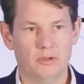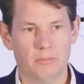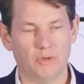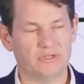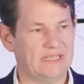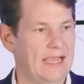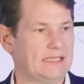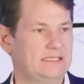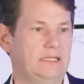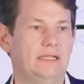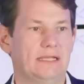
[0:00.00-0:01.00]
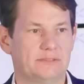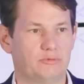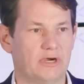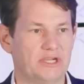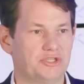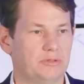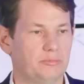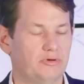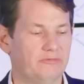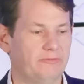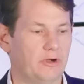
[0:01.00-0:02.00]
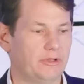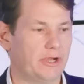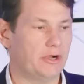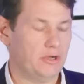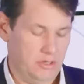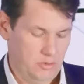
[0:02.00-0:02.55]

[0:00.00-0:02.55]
multi-asset exploration portfolio,